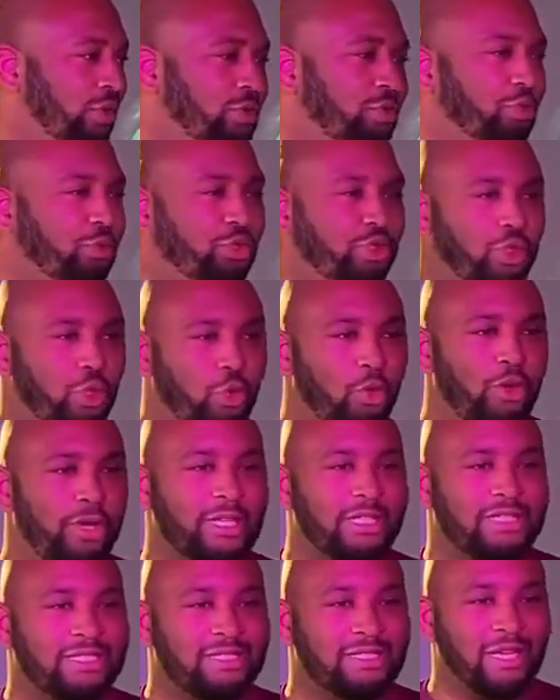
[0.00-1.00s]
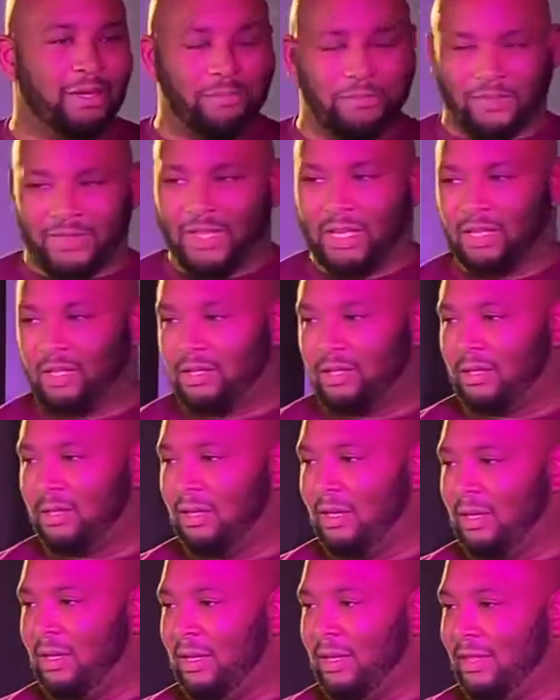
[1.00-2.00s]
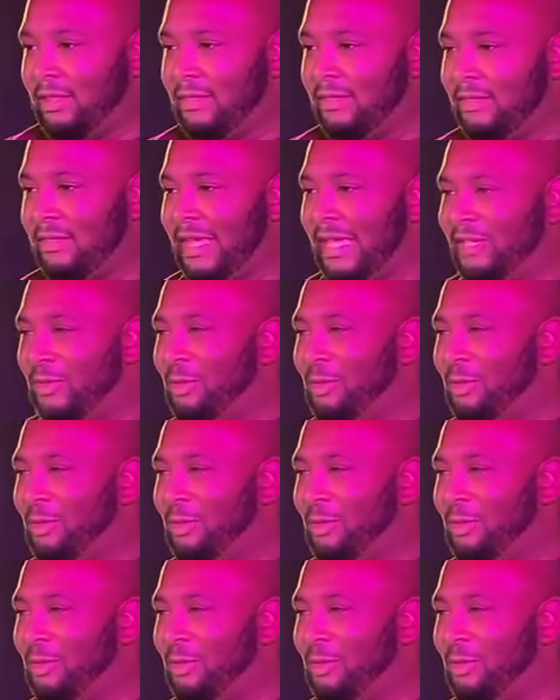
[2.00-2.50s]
join something that you